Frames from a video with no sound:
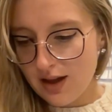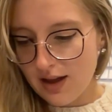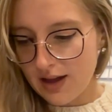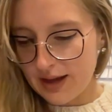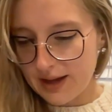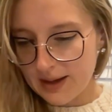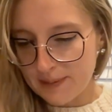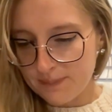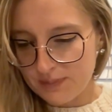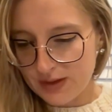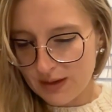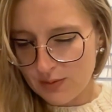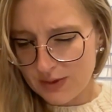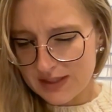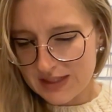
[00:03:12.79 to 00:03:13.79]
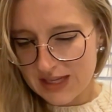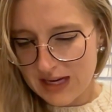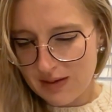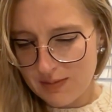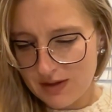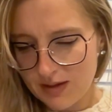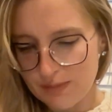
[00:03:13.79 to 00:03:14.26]
What's the
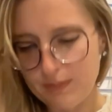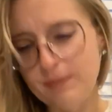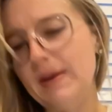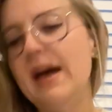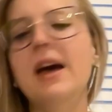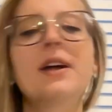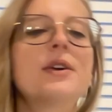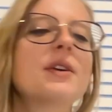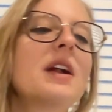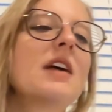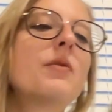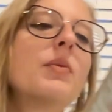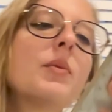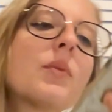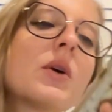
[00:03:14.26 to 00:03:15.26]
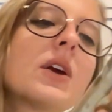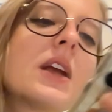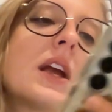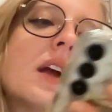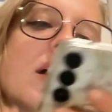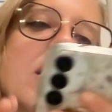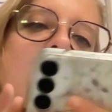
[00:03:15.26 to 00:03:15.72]
name of the pattern I've been
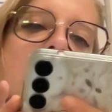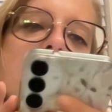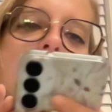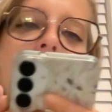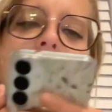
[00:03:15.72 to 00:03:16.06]
working on?